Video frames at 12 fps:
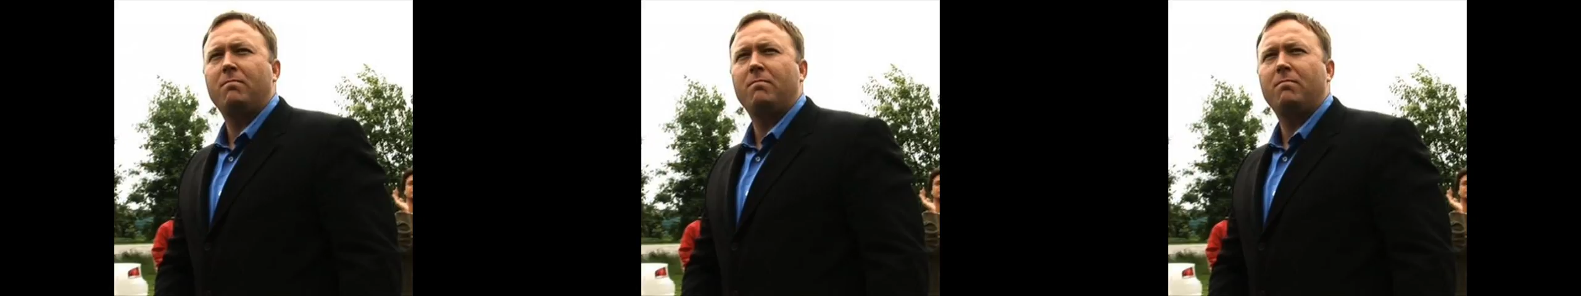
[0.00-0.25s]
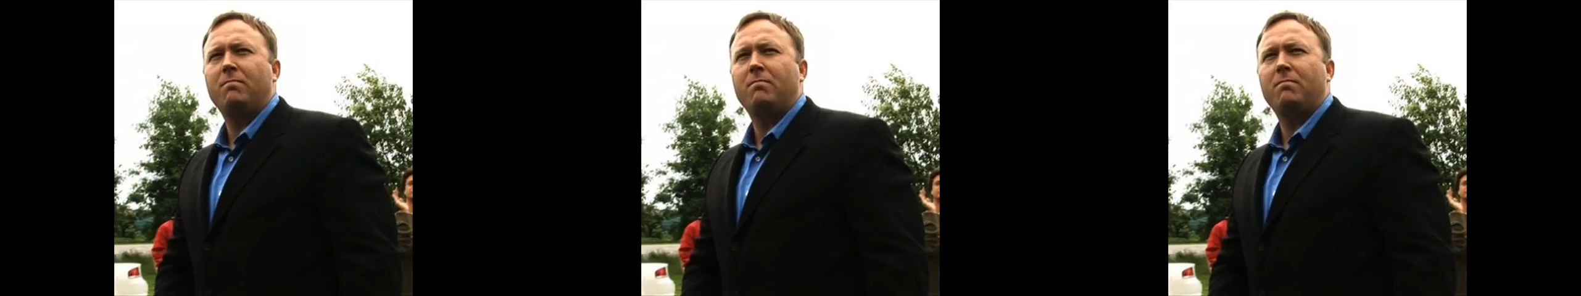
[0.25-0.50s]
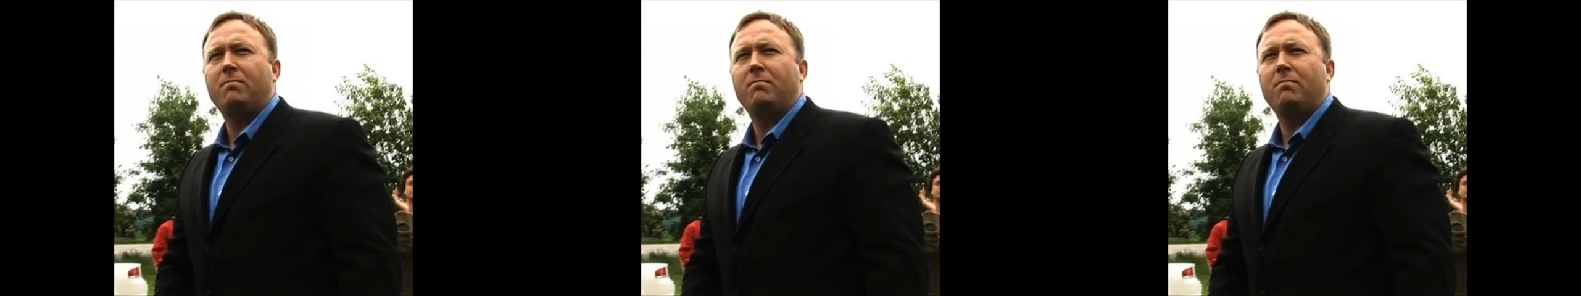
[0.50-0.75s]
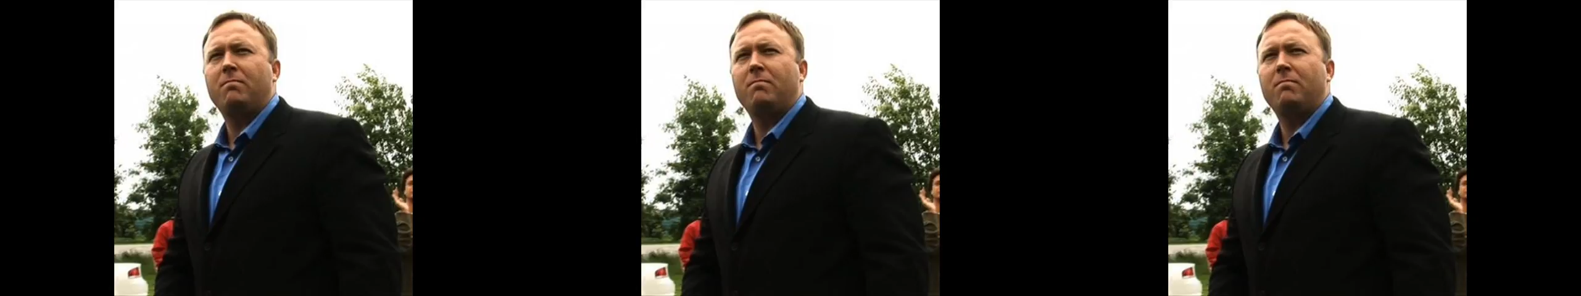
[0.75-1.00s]

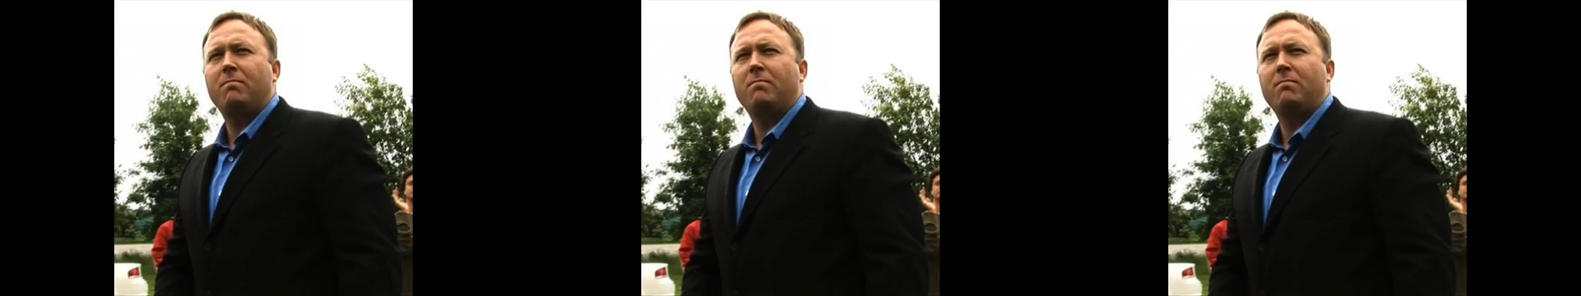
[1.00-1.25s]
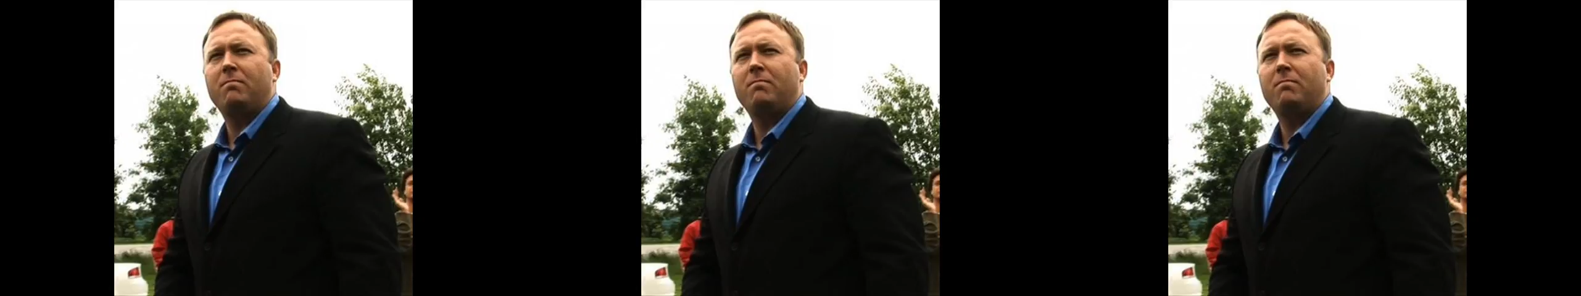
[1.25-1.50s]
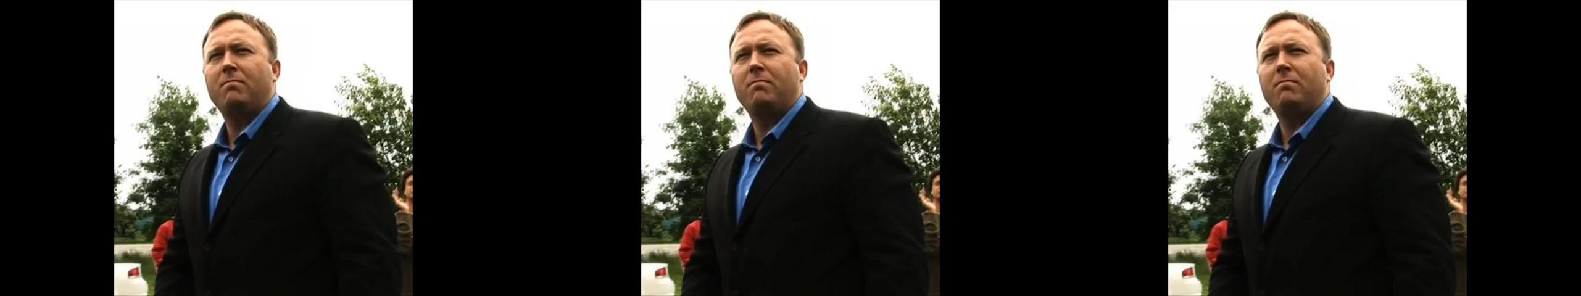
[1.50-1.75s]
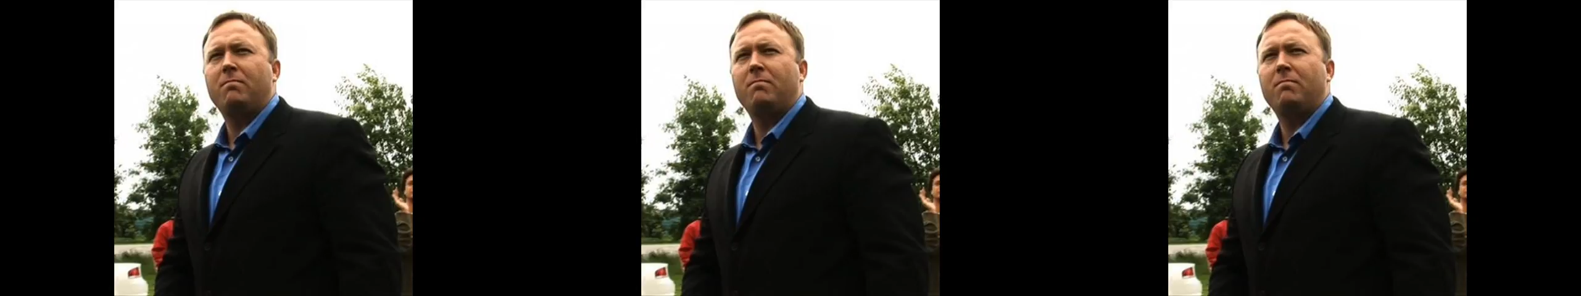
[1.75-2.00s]

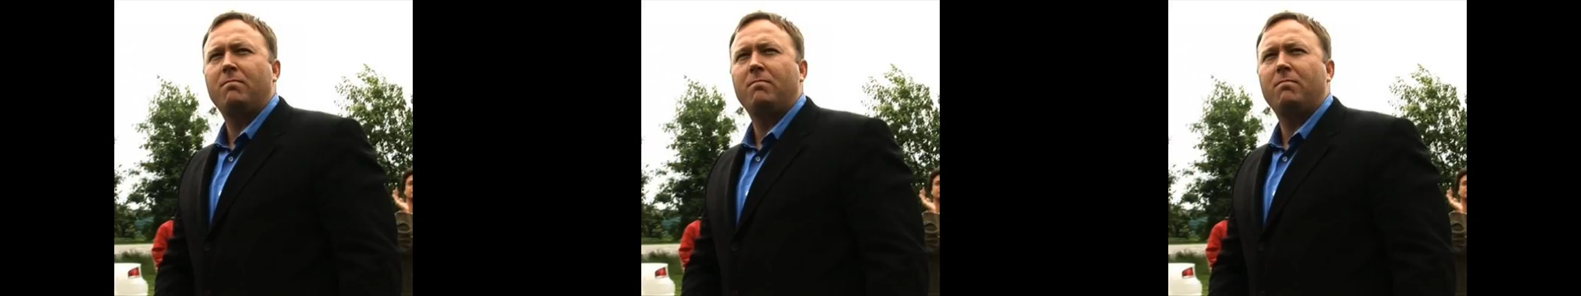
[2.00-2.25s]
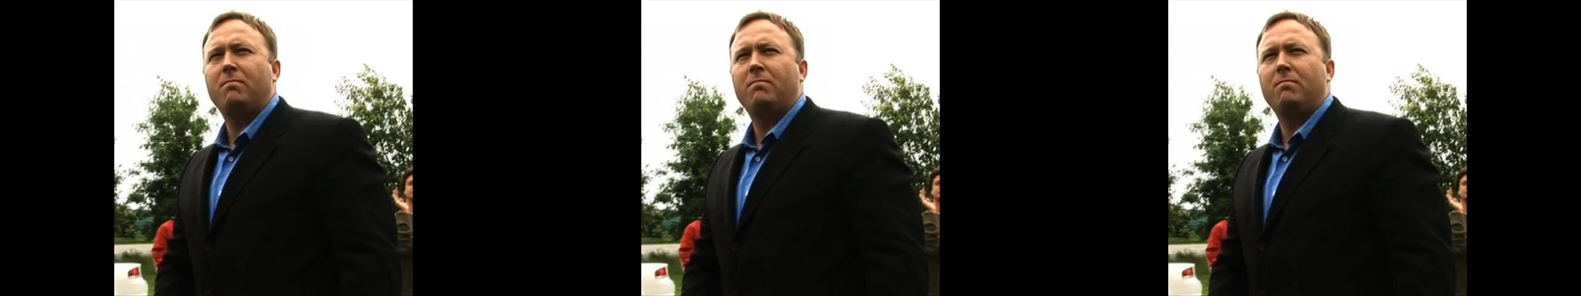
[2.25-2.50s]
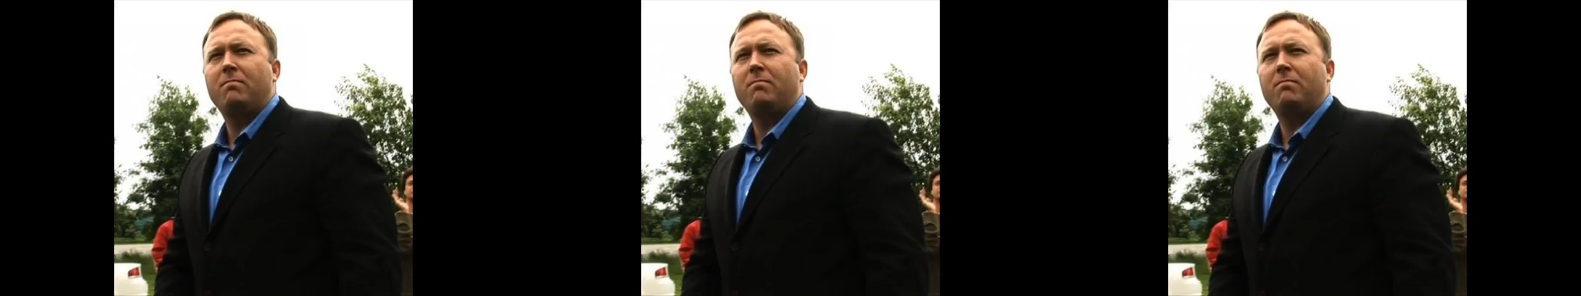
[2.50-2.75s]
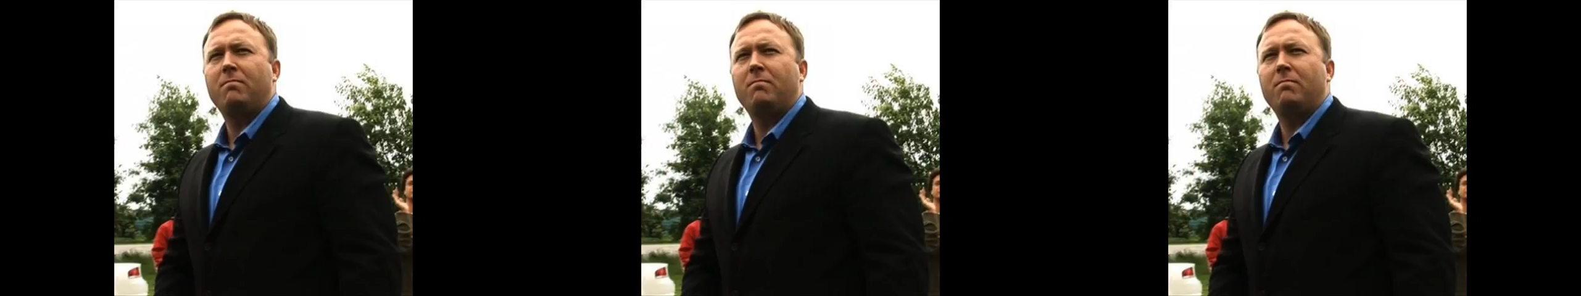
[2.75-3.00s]

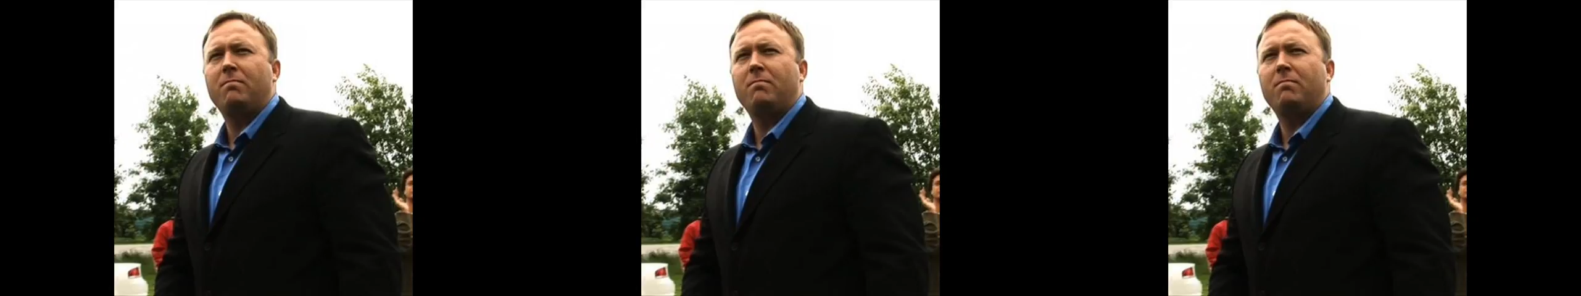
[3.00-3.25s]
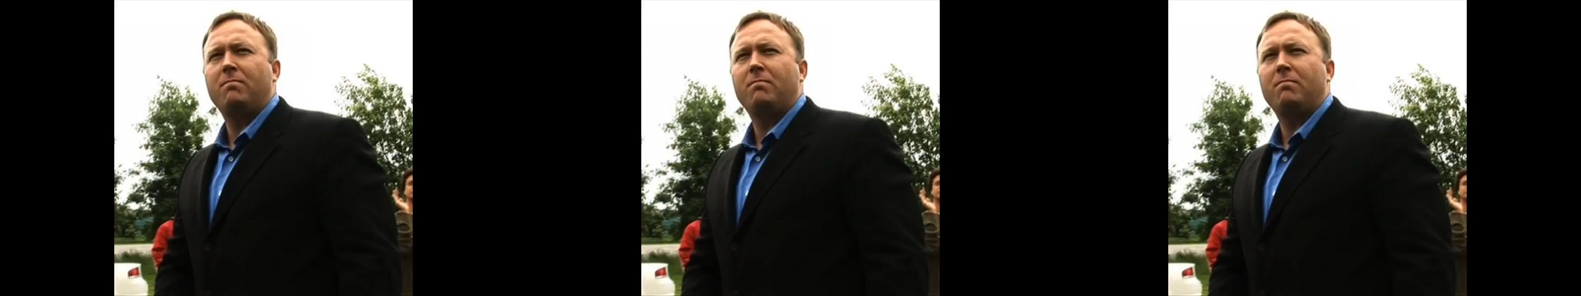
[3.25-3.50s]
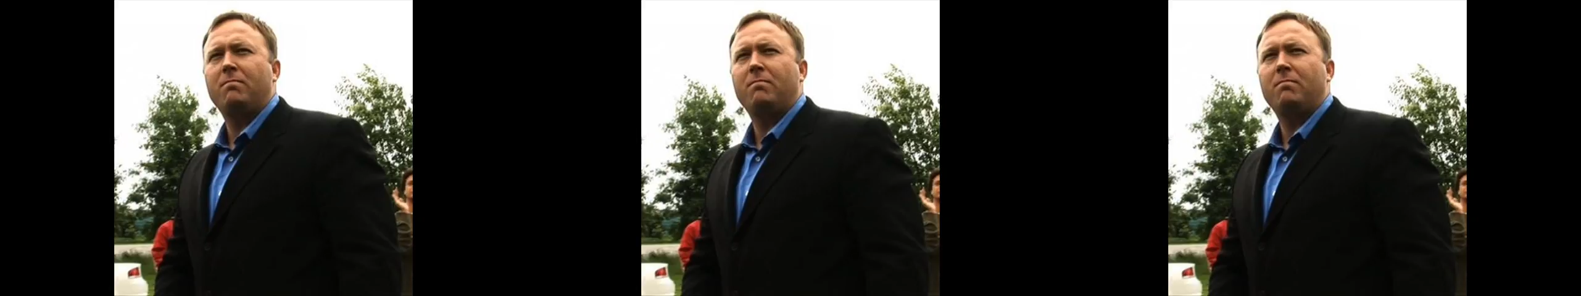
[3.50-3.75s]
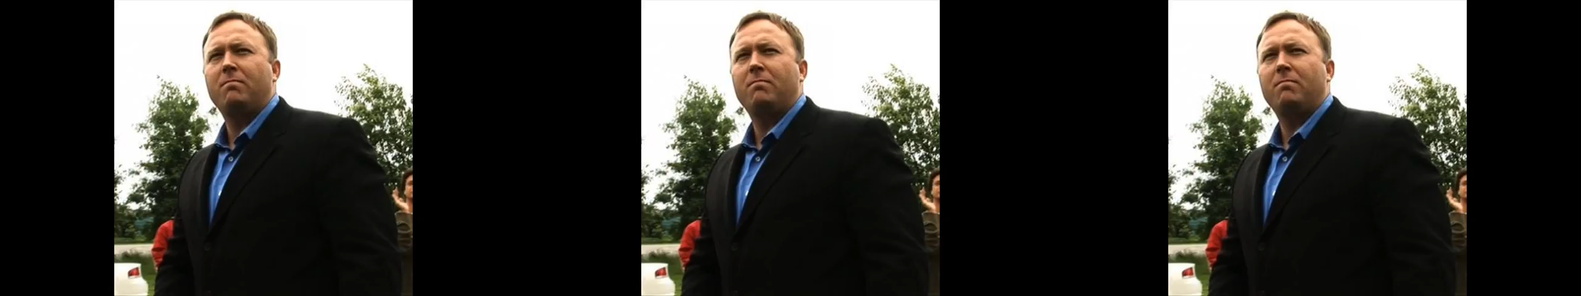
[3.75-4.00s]

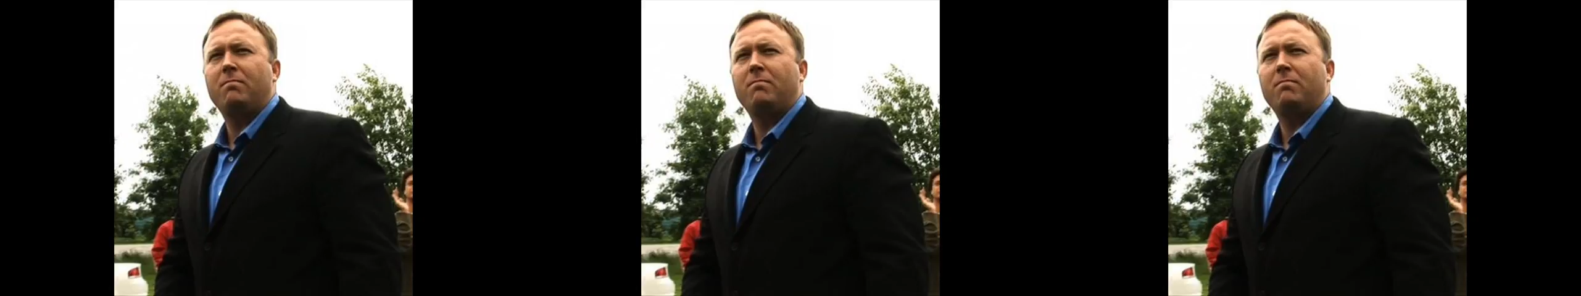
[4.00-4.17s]
The face doesn't move, so there is nothing to read.